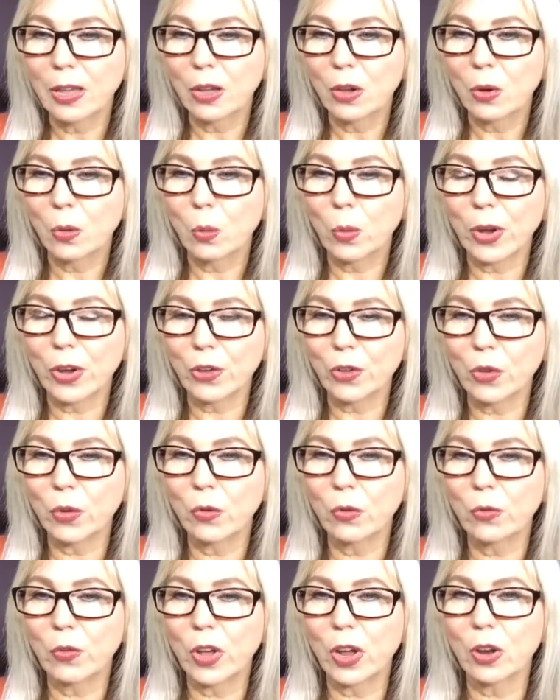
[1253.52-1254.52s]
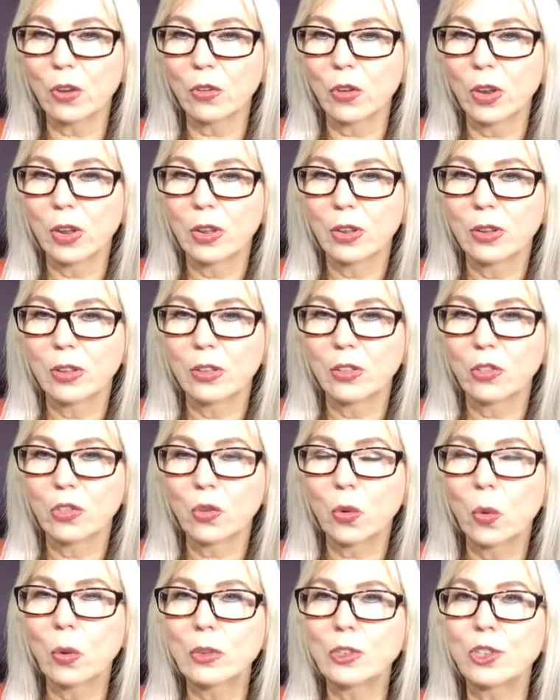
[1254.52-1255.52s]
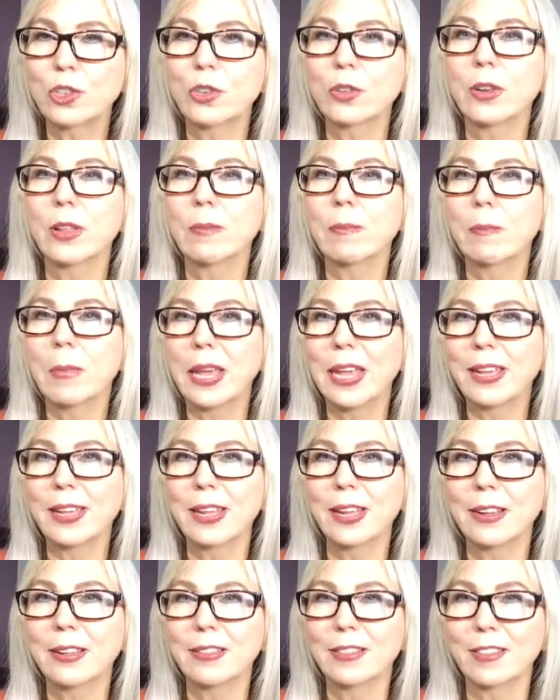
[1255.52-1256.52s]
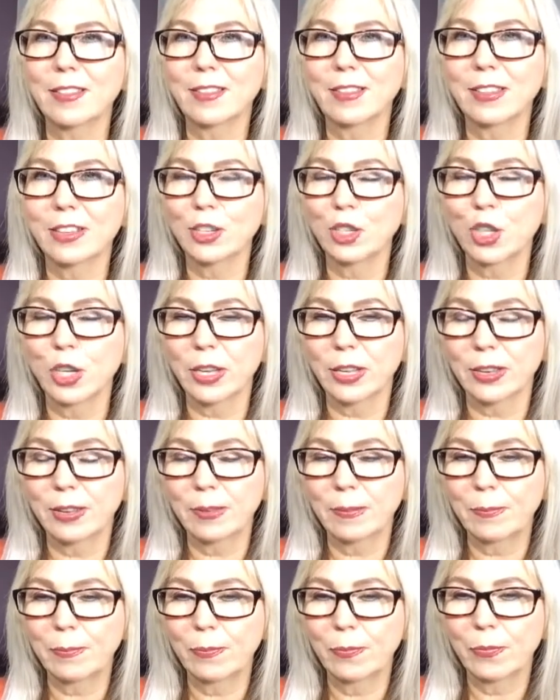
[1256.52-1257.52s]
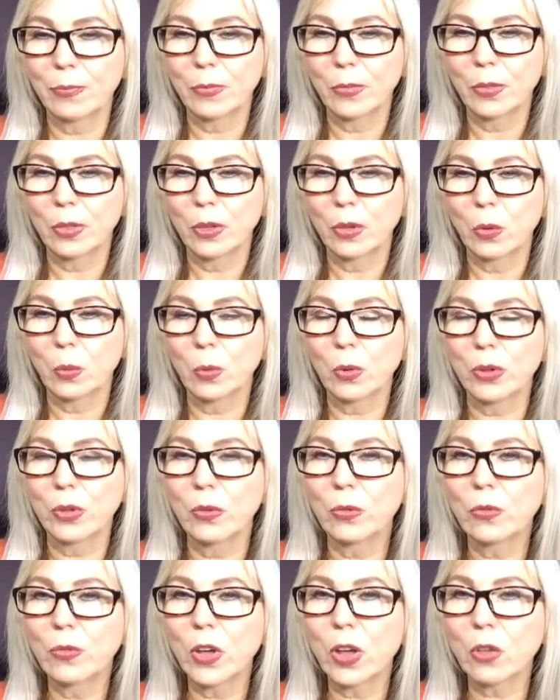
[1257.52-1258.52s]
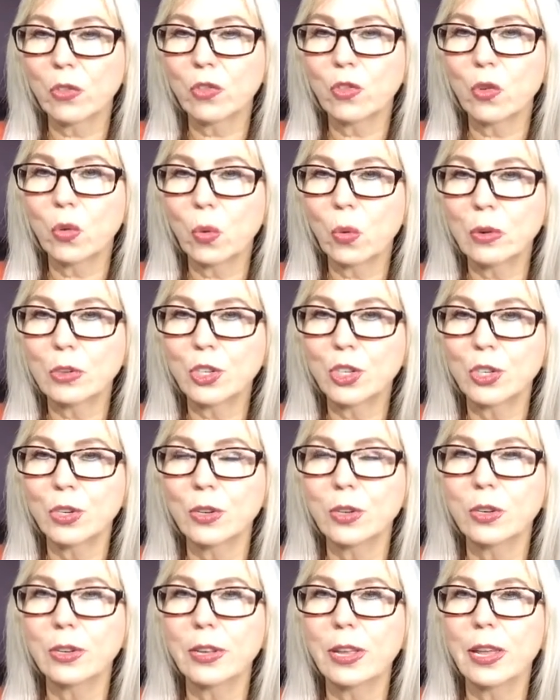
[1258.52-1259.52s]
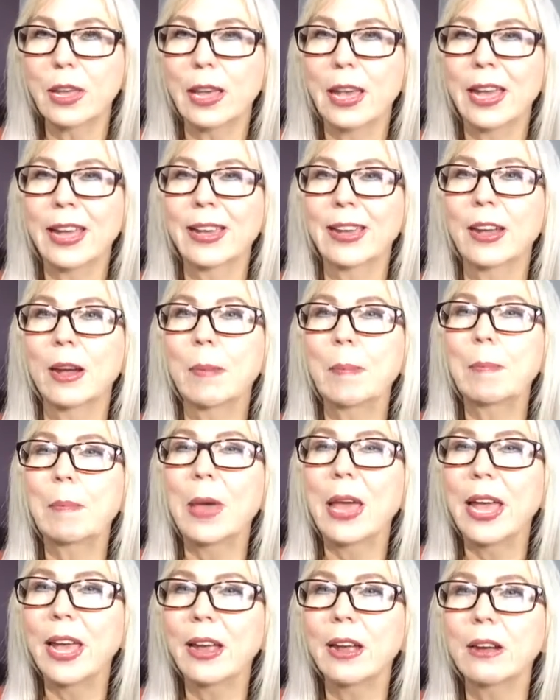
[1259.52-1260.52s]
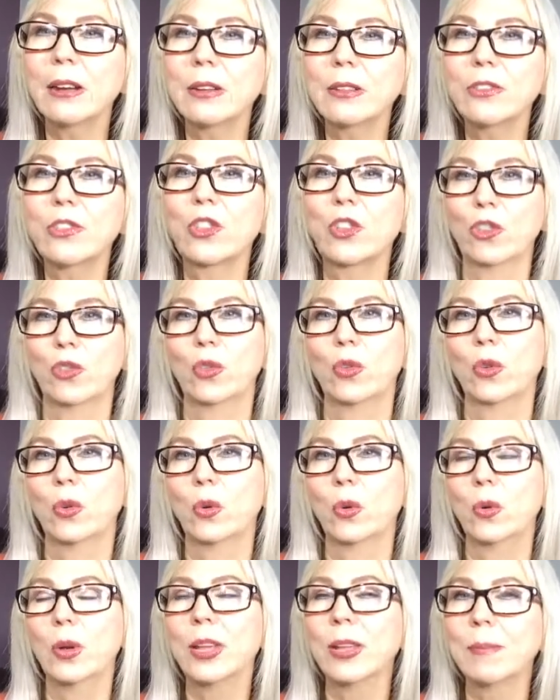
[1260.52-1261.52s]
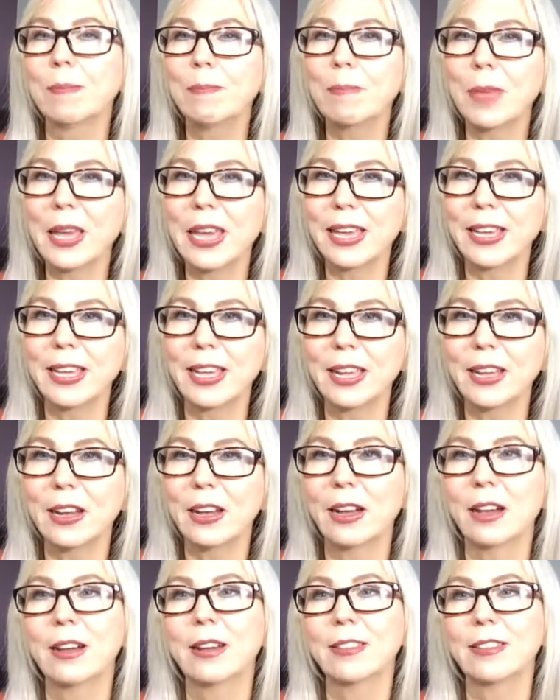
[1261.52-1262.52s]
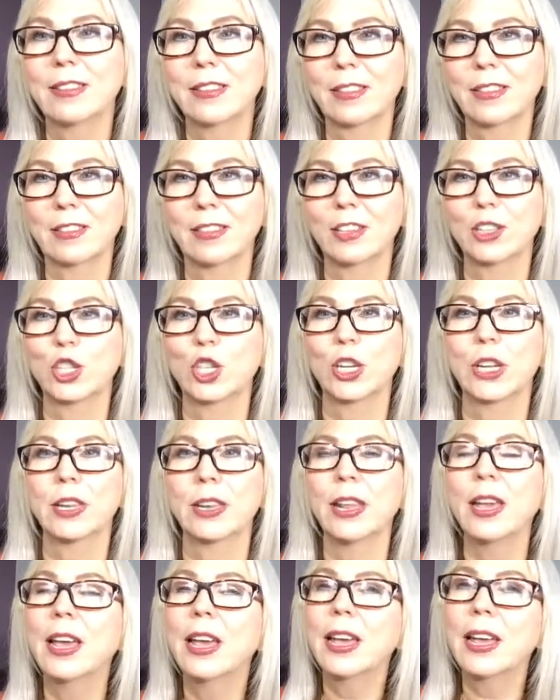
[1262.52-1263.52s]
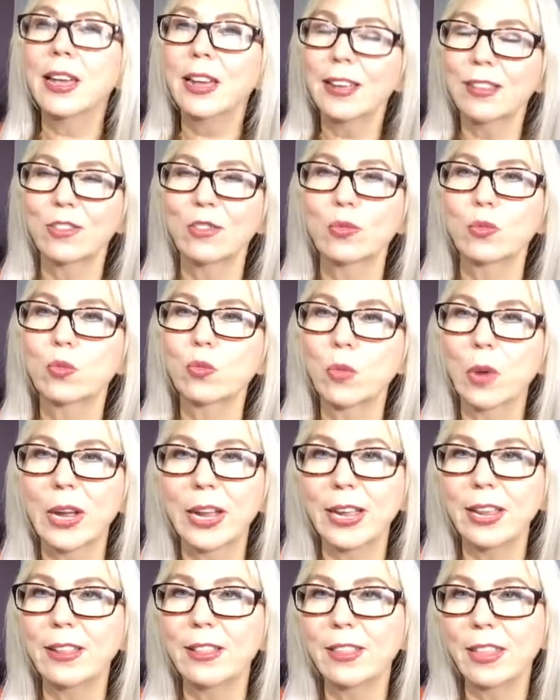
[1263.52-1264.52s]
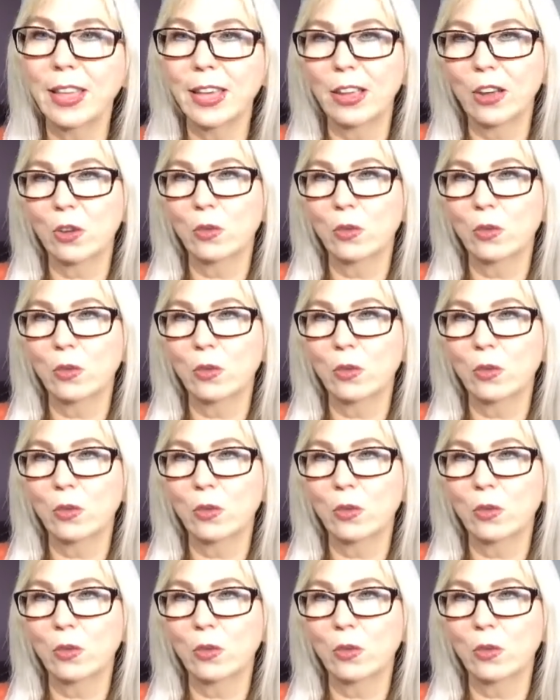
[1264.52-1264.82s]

Where you felt tortured in making a decision. Where you felt tortured and compared to in making a decision. It's right there,